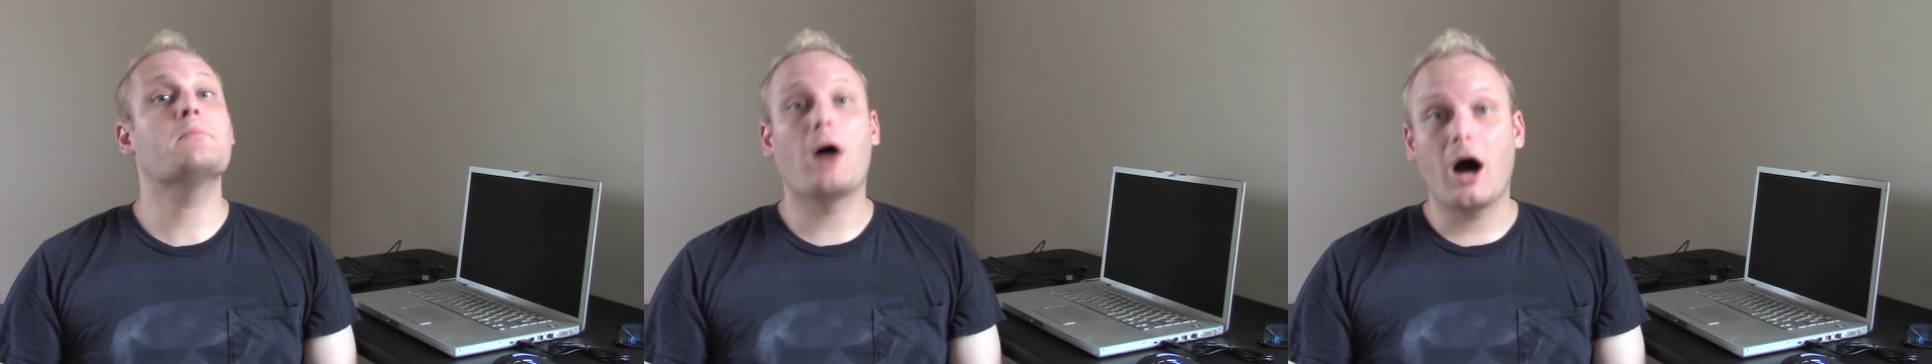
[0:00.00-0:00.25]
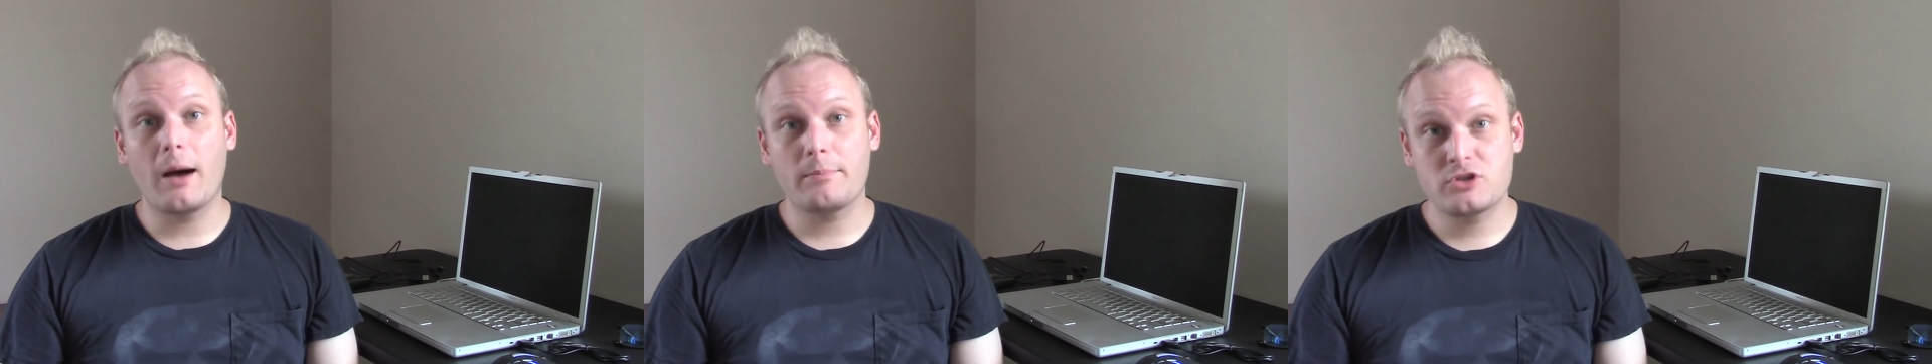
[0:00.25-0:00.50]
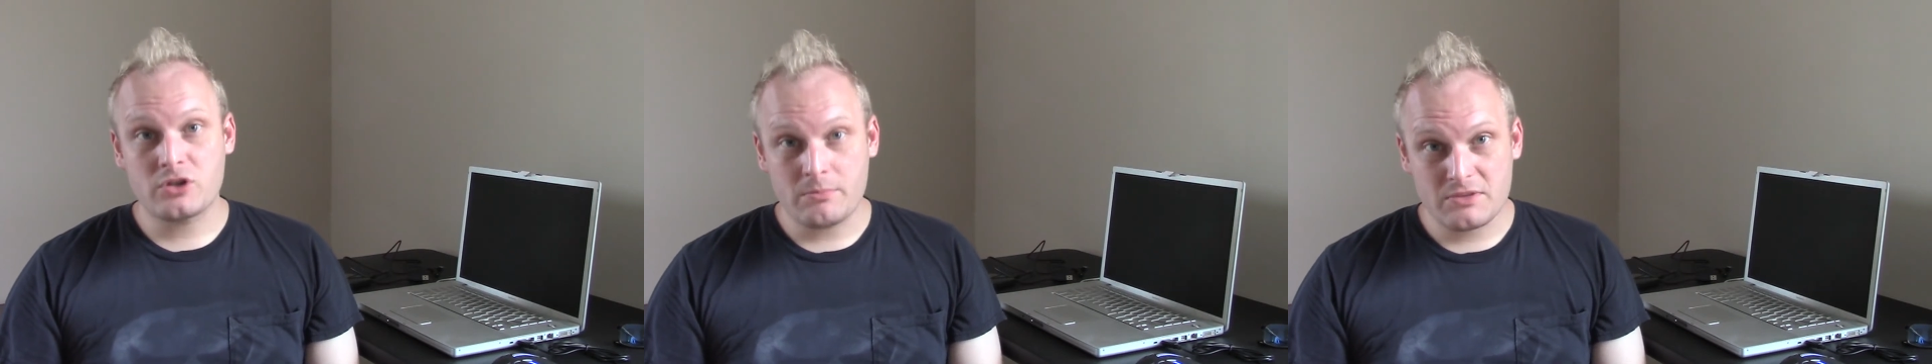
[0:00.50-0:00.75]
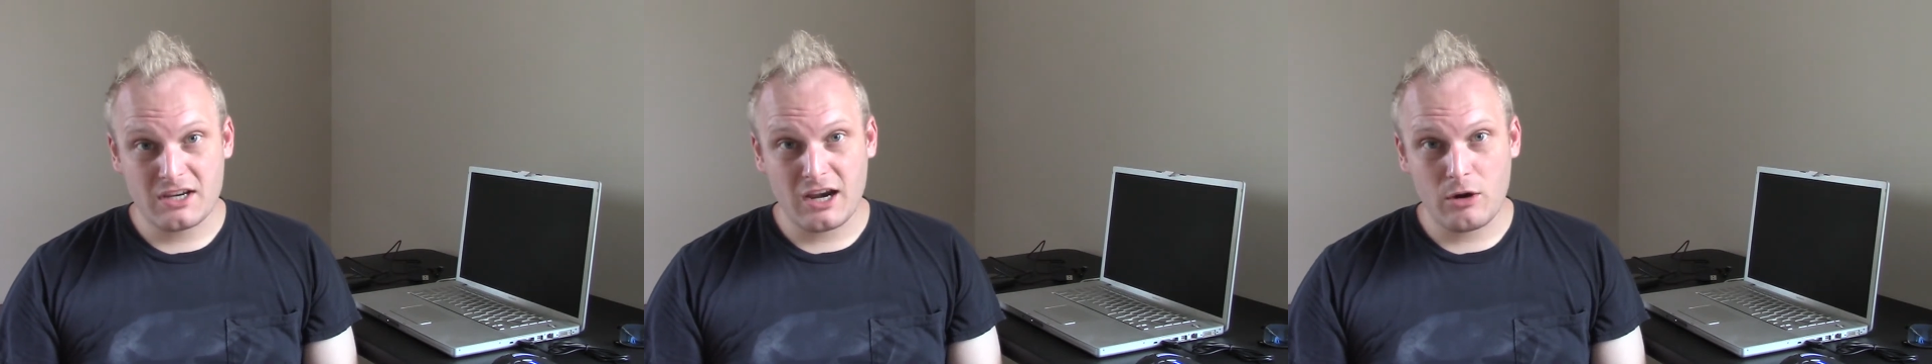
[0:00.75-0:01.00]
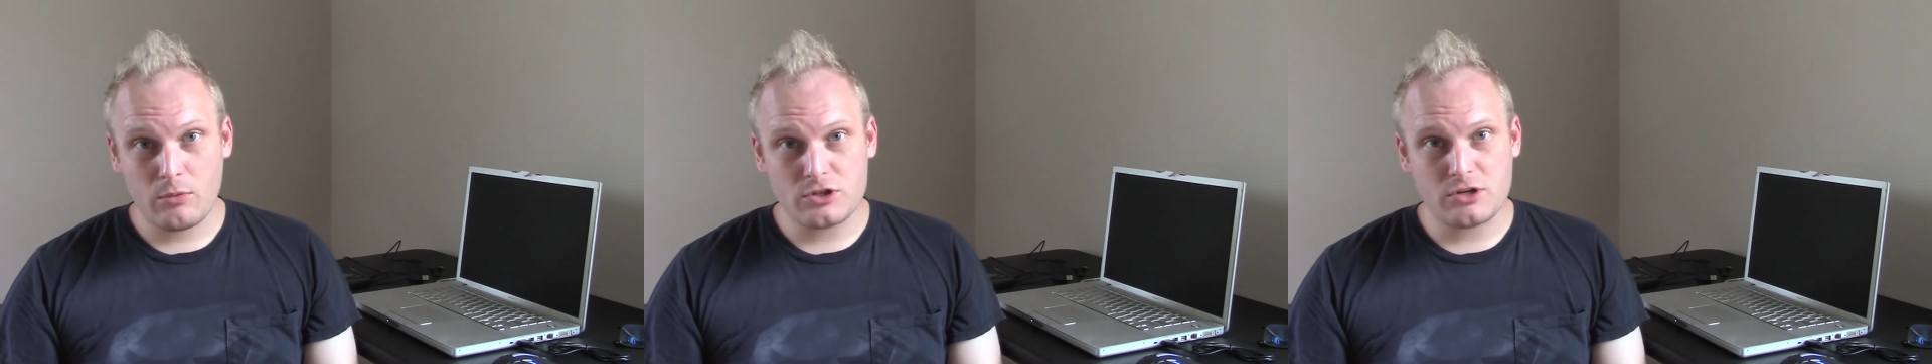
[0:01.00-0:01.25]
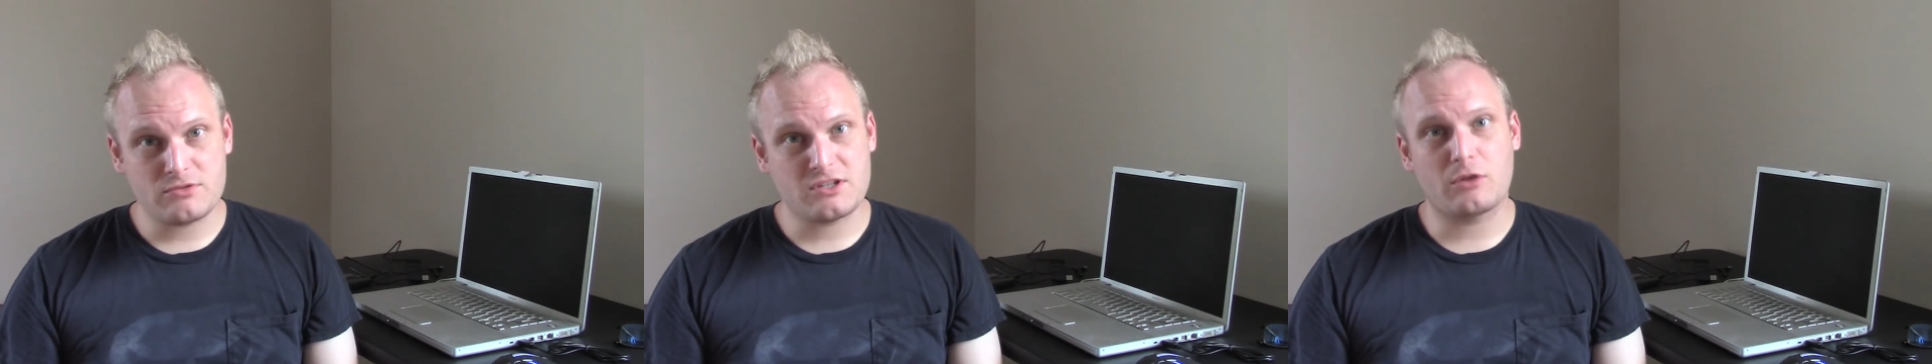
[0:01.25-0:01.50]
pop jump scare, which
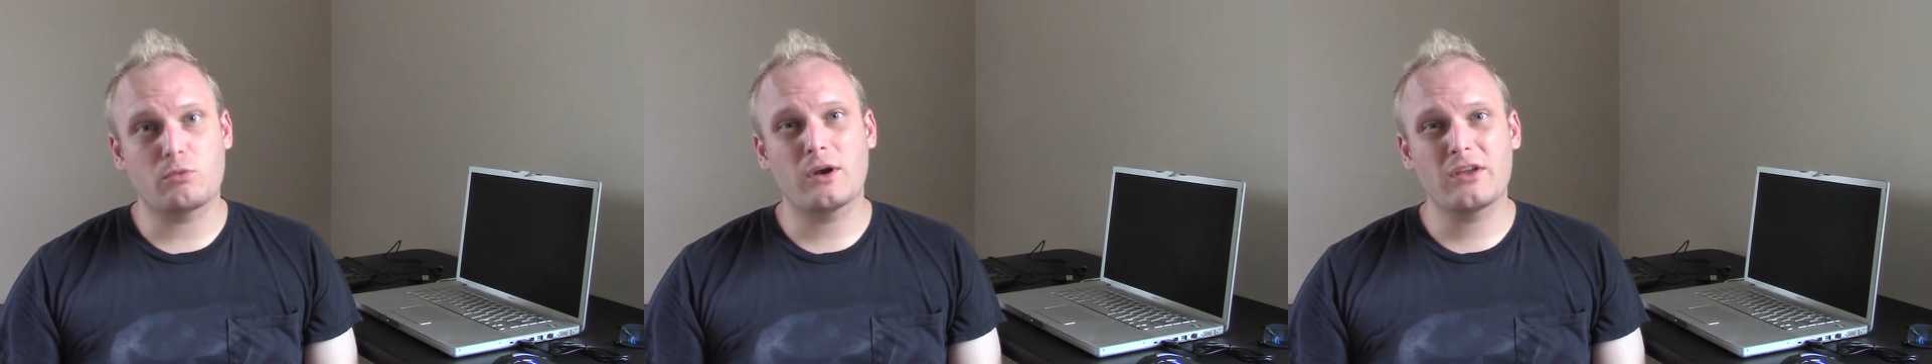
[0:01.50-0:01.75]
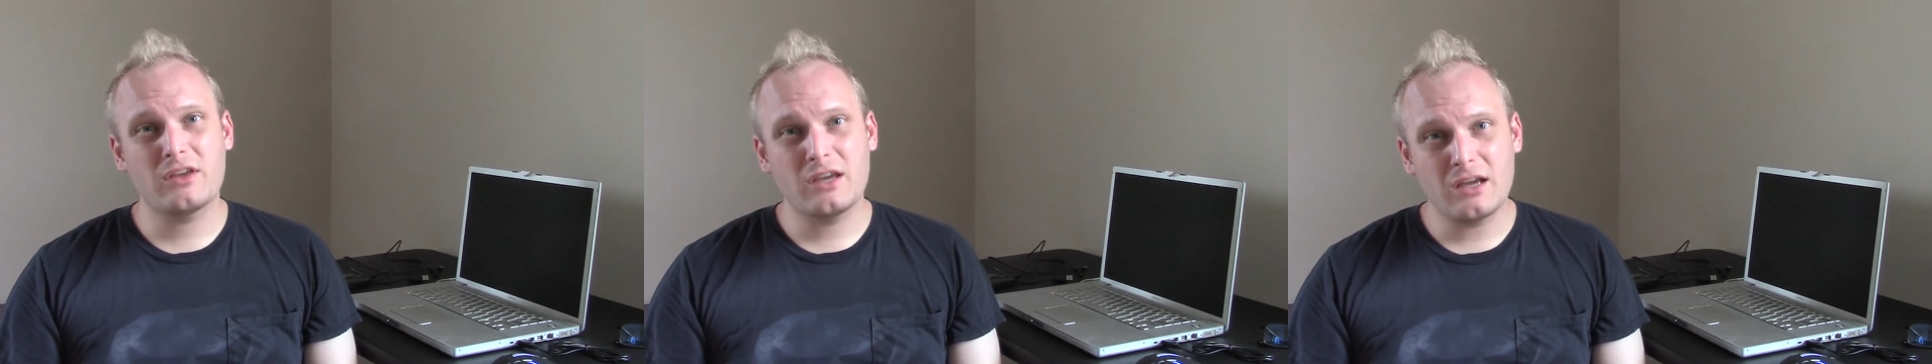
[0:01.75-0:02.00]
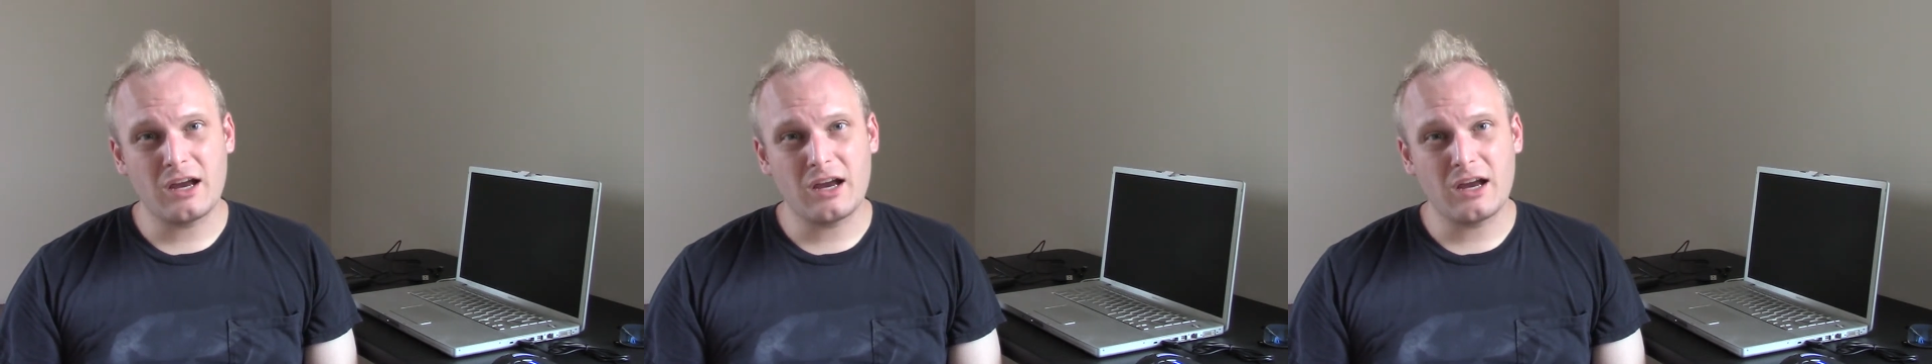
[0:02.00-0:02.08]
I was like, really?